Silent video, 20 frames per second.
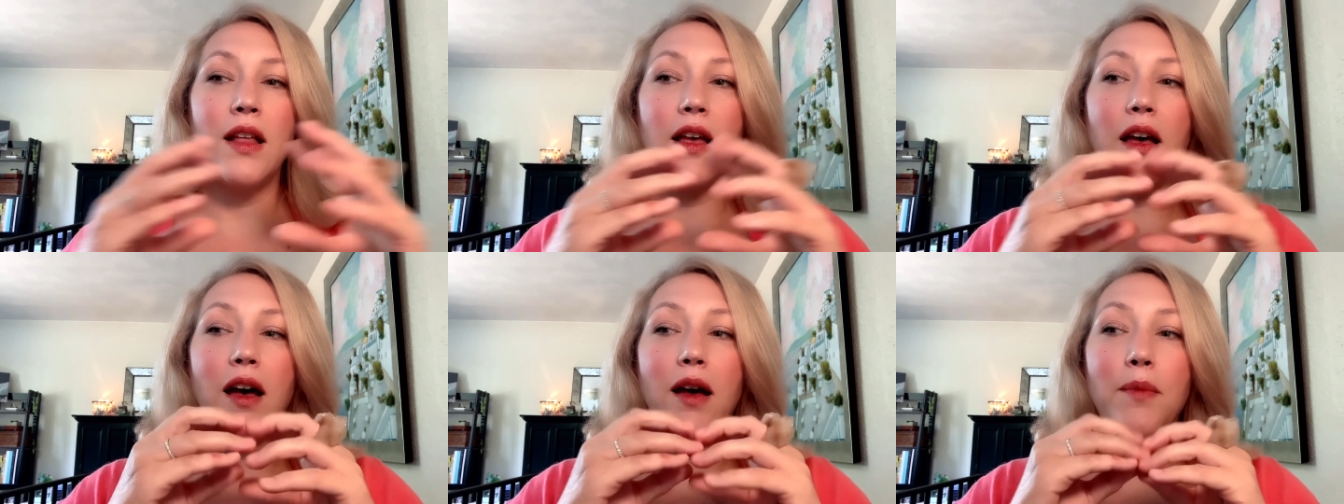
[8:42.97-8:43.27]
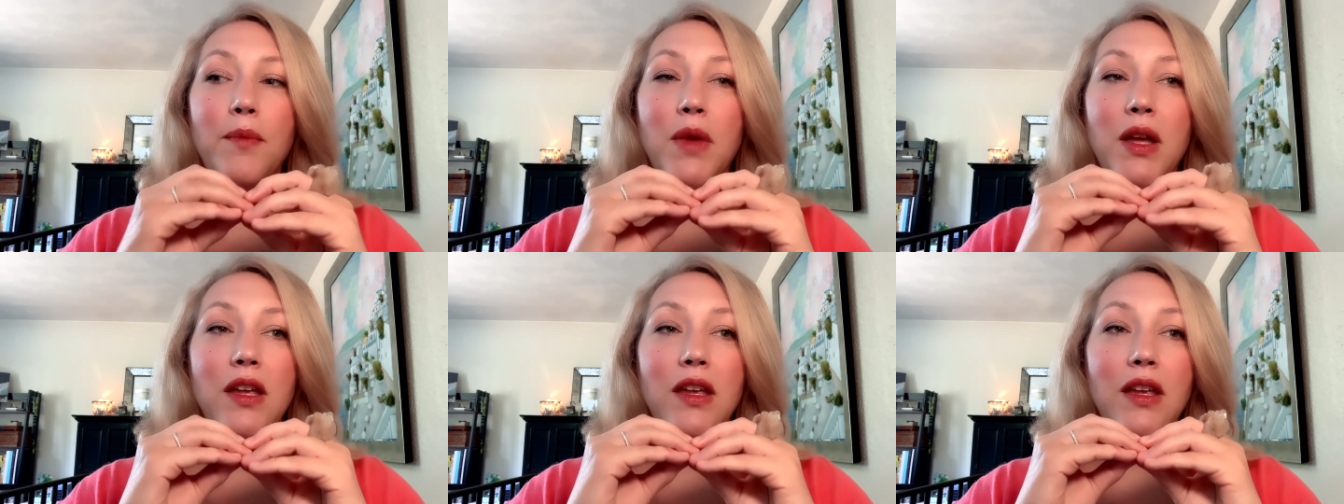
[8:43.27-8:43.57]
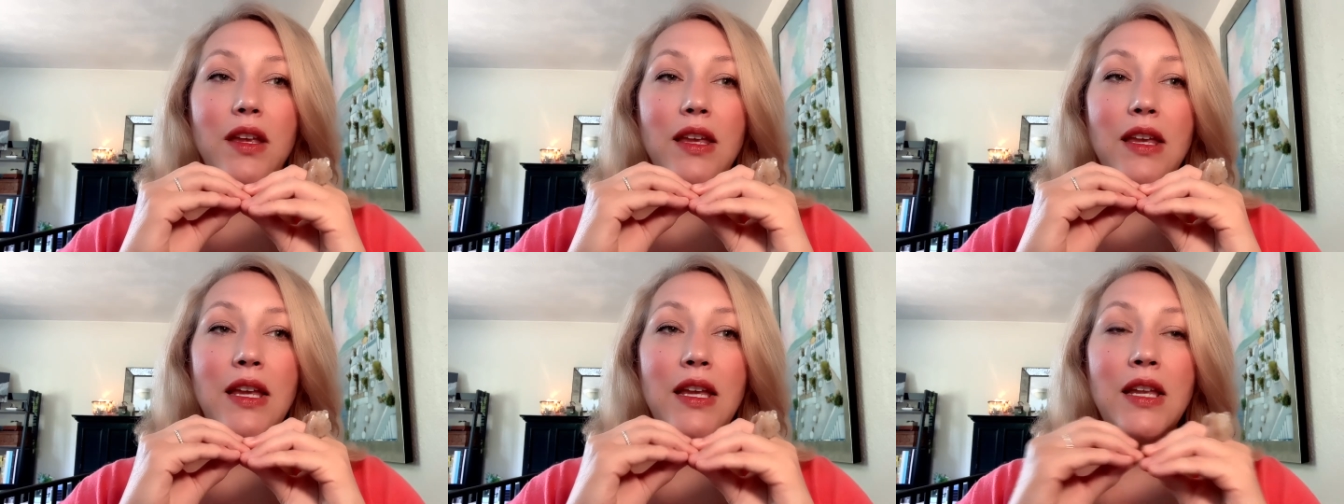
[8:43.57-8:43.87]
um,
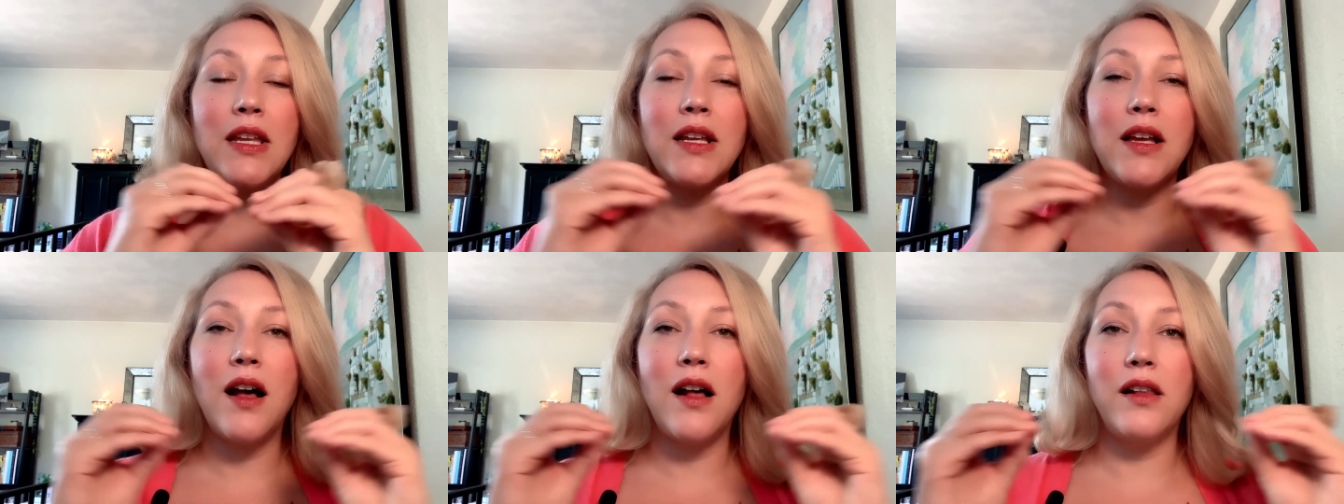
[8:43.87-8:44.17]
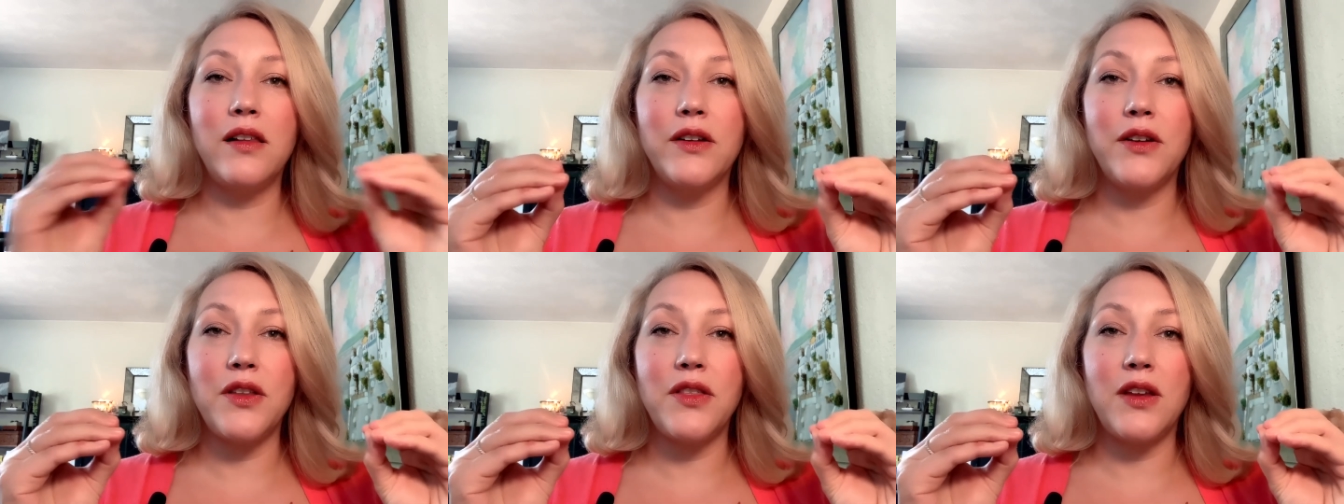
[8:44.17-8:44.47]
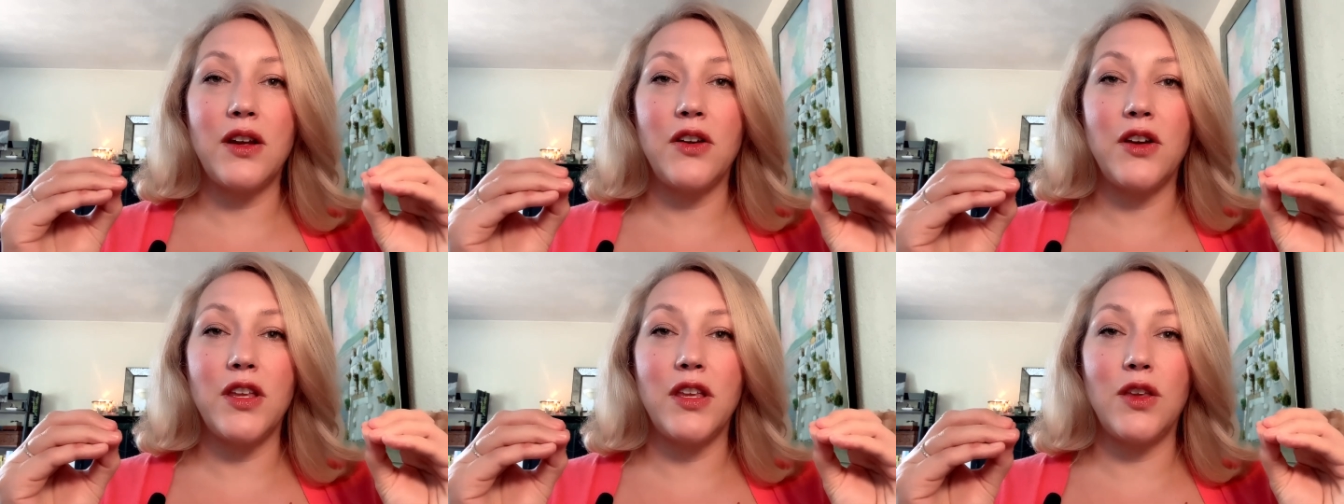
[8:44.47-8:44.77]
in color
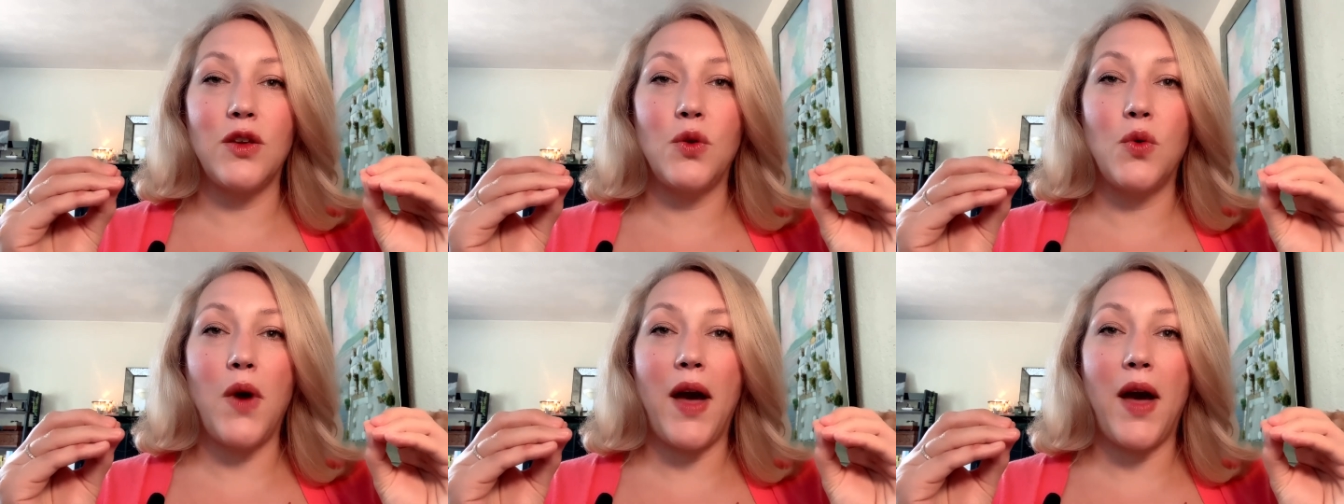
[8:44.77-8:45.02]
theory, you